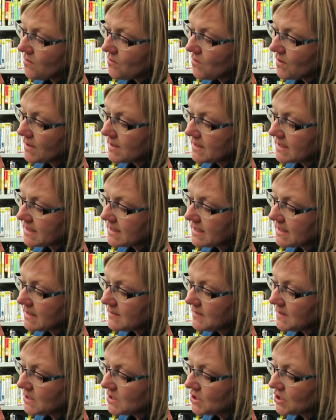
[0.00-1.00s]
Want to see
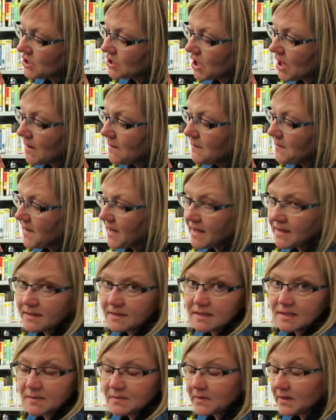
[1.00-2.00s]
me jump and
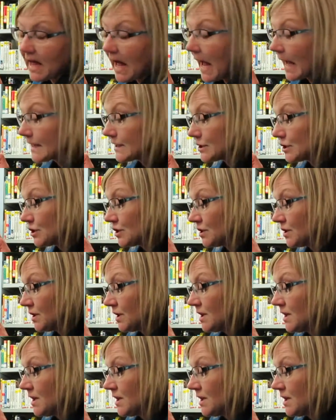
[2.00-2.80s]
splash?